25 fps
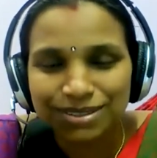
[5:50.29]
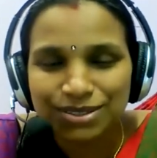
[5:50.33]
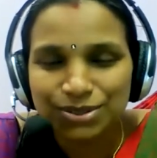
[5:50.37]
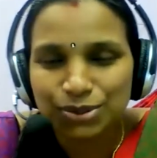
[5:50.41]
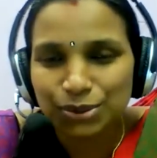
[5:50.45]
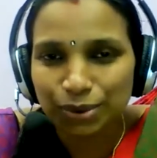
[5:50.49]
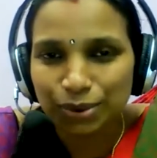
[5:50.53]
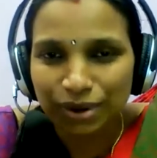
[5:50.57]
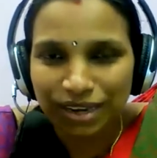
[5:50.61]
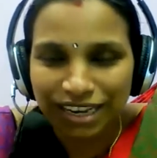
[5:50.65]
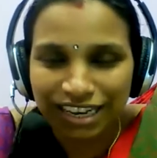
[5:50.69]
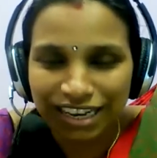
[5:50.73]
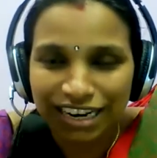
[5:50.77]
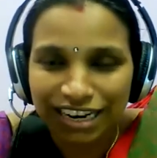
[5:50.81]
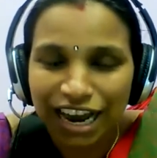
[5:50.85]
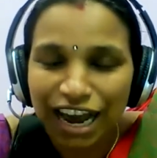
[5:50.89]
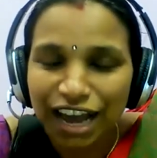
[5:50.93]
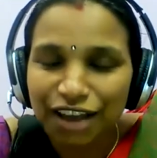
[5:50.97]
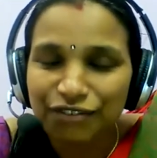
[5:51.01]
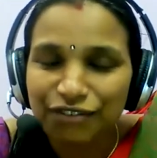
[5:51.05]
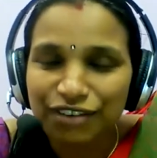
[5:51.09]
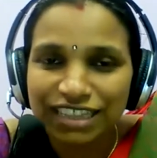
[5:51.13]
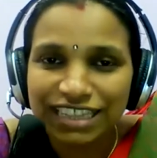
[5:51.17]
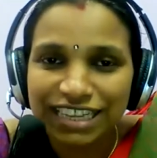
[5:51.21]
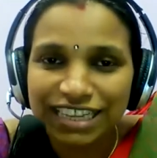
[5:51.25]
So in
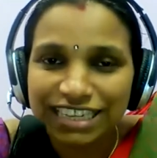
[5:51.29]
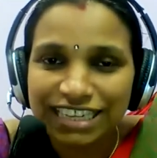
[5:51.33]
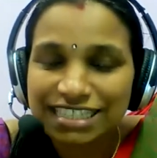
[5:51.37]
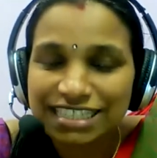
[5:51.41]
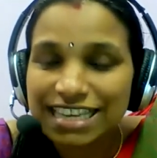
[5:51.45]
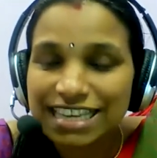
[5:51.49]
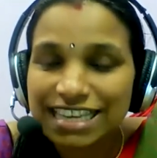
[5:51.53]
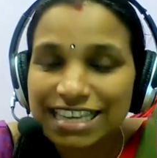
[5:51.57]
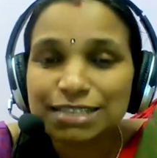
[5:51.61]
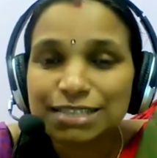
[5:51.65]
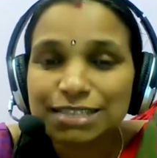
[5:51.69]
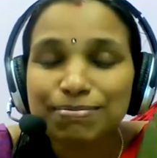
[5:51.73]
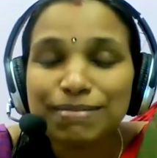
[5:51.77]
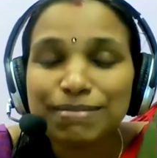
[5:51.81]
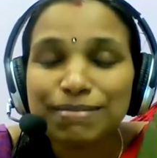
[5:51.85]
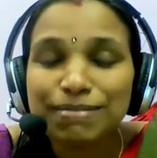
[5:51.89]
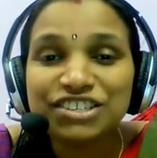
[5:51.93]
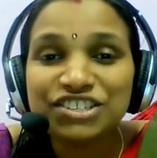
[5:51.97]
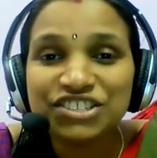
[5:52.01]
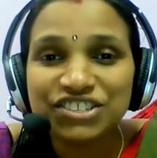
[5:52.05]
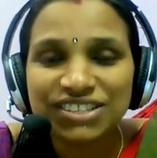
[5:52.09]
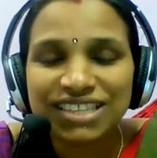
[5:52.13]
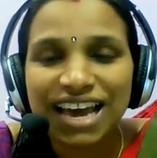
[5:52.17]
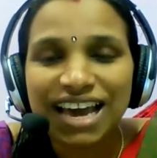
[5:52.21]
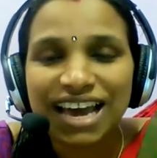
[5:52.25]
Ayurveda, it has
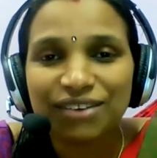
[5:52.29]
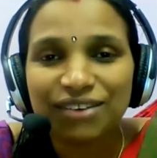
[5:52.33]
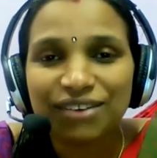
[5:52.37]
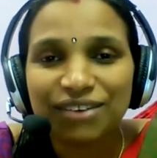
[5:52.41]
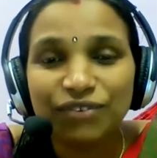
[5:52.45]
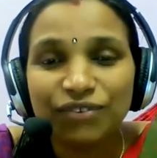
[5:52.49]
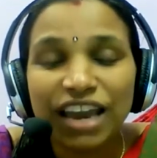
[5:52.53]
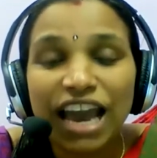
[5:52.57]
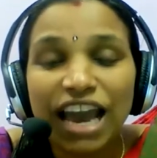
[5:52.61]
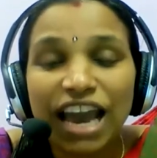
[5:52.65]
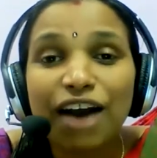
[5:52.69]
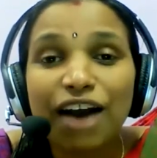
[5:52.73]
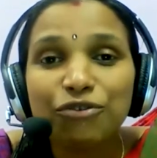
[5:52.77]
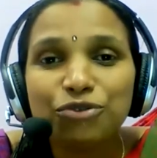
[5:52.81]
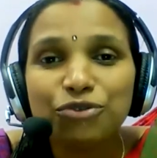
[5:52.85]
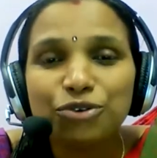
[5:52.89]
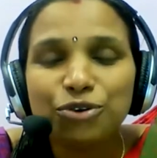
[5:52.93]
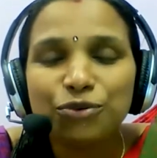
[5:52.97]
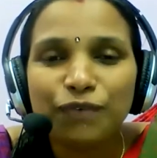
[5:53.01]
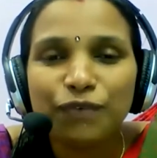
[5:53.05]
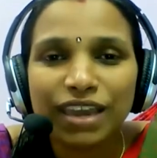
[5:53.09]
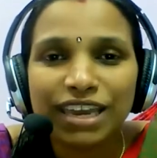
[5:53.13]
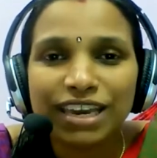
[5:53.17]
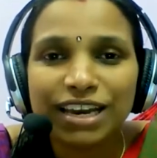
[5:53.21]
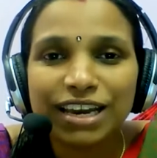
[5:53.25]
mentioned that we have
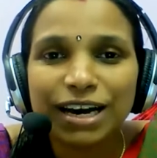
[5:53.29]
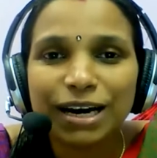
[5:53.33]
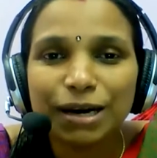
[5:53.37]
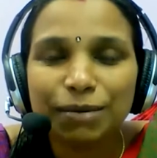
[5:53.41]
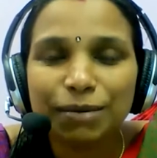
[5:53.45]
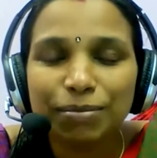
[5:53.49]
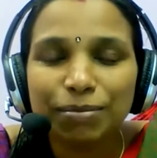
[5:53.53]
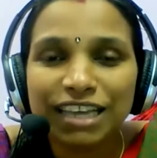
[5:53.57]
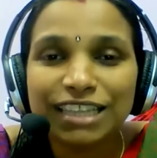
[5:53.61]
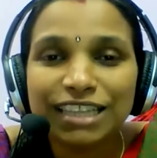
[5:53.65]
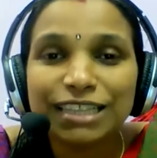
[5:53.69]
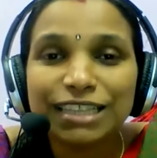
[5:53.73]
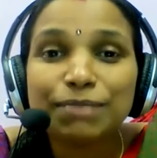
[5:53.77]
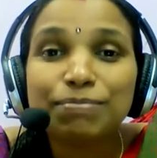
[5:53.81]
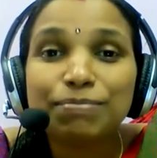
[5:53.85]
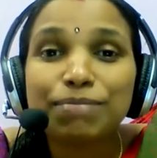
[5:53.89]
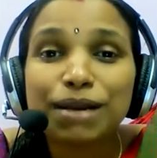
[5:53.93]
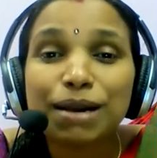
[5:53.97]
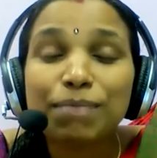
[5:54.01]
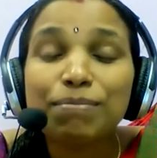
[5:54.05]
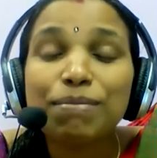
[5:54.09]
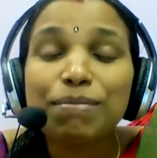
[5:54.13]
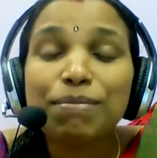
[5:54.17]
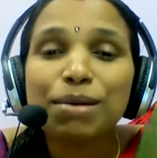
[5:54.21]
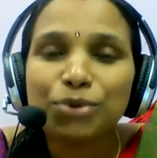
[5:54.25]
to wake up in the
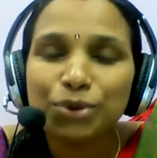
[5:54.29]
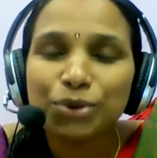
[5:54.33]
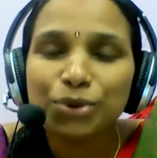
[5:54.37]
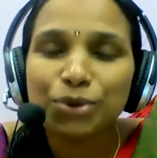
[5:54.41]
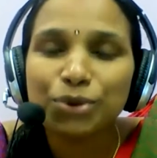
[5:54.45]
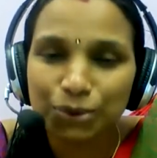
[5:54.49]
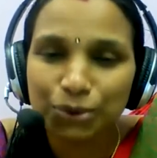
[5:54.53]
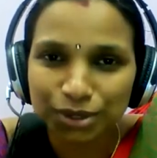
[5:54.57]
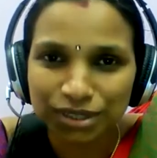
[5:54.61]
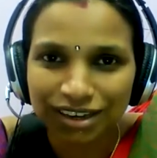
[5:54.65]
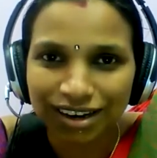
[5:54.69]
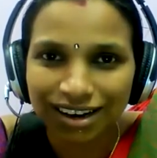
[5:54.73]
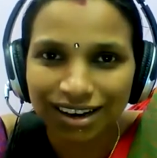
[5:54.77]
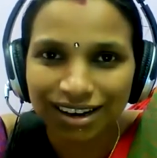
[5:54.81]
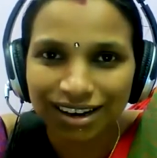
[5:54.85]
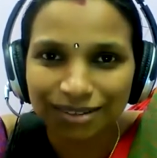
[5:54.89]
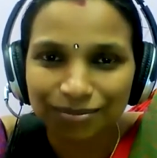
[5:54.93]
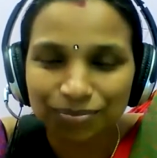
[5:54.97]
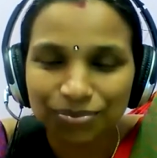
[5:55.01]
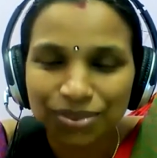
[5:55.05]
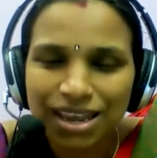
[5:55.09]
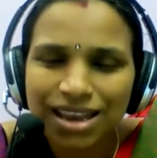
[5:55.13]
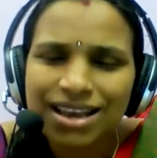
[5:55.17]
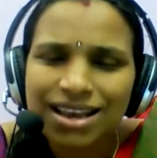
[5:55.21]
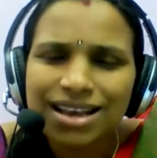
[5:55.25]
Brahma Muhurta.
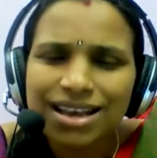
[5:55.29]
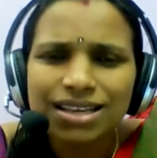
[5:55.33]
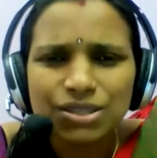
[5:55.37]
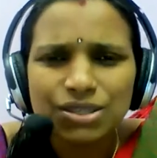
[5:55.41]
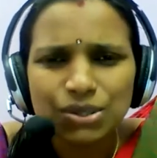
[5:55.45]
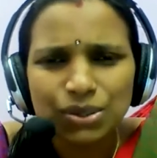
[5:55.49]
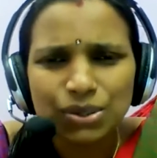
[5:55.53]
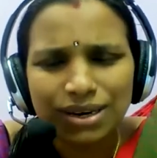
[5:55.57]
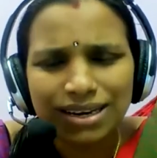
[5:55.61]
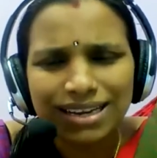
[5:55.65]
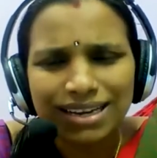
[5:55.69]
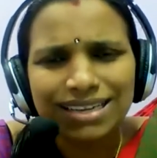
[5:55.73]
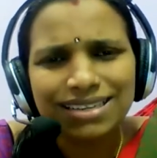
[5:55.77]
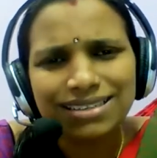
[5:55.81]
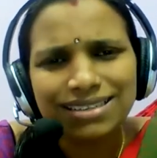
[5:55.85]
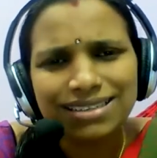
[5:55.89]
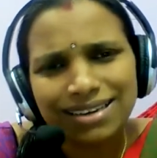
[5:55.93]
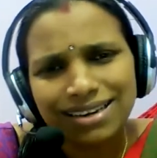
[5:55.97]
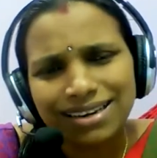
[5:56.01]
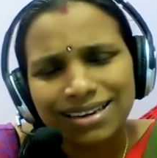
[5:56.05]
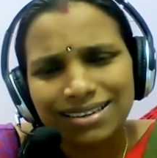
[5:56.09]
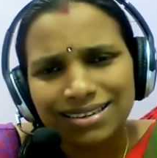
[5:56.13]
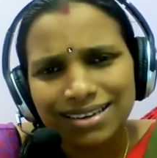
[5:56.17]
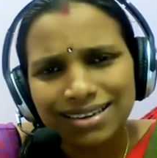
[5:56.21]
So it